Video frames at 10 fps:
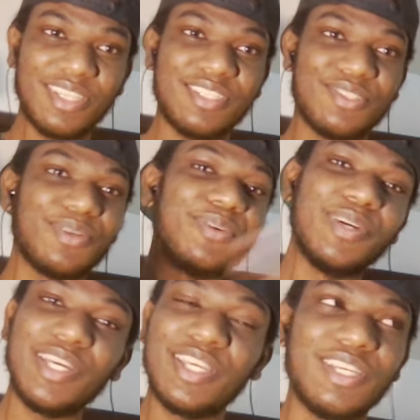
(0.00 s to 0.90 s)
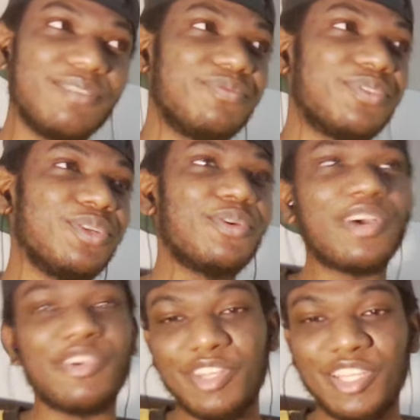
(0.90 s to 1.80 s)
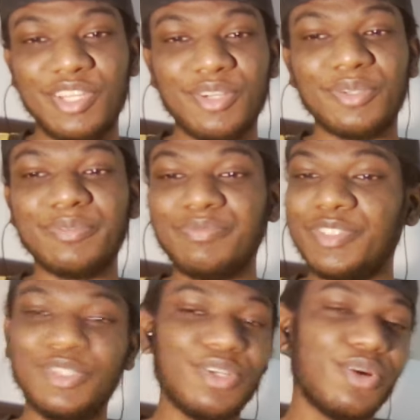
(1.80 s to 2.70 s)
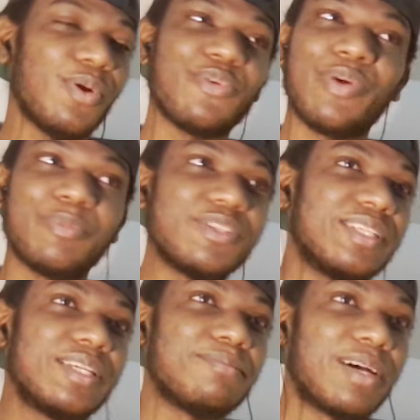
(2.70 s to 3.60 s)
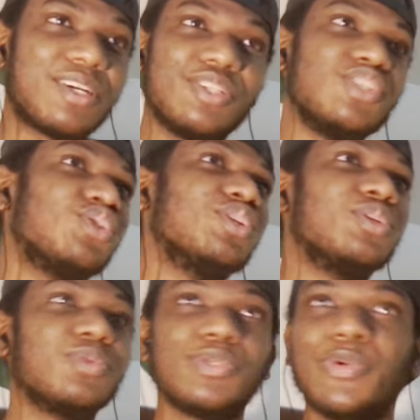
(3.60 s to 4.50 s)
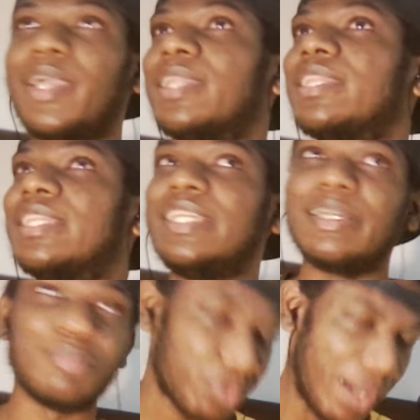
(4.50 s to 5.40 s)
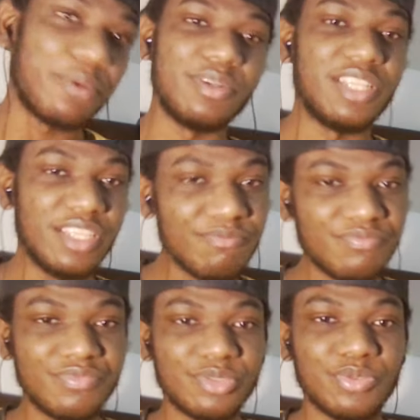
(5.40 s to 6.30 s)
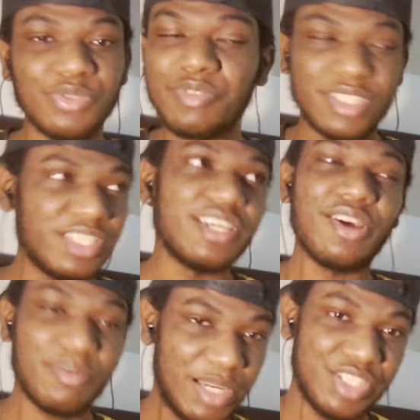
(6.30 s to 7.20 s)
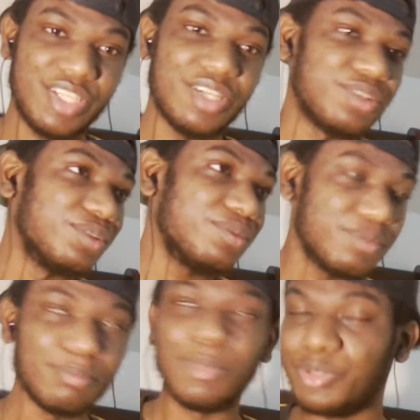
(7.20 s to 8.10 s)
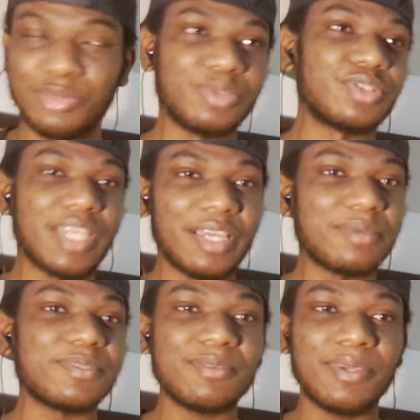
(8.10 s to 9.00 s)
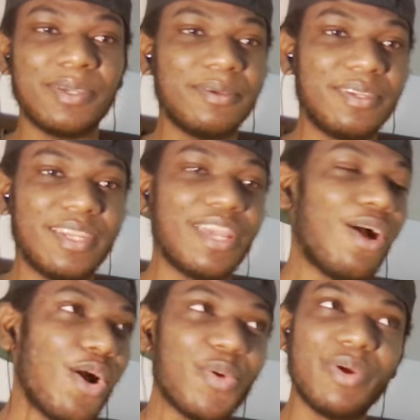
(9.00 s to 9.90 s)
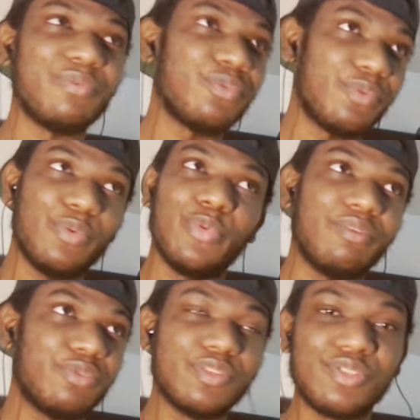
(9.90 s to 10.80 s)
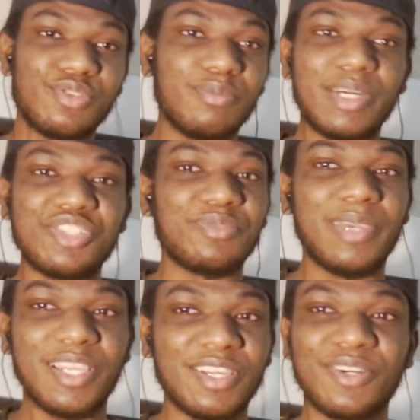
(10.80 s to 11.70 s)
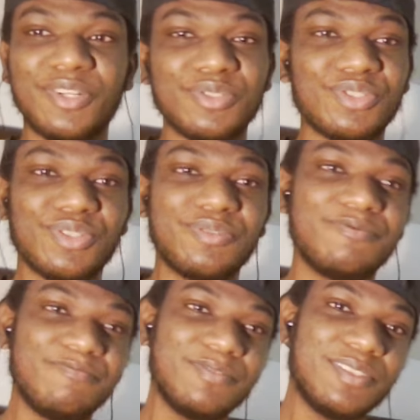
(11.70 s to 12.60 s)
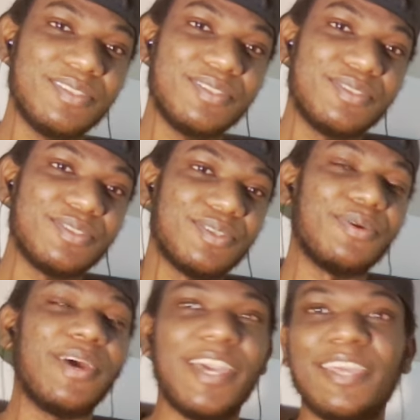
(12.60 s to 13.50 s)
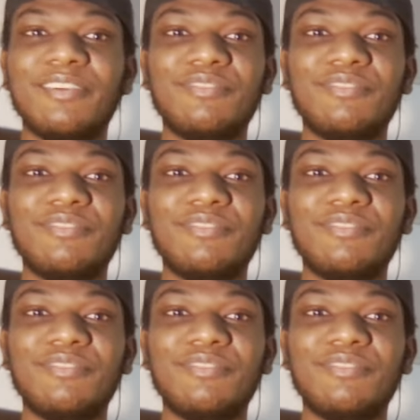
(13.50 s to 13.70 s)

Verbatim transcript: So, in how I represent my country grateful, proudly, seen it on my channel multiple times, and I already reference to my Jamaican culture. So, hey,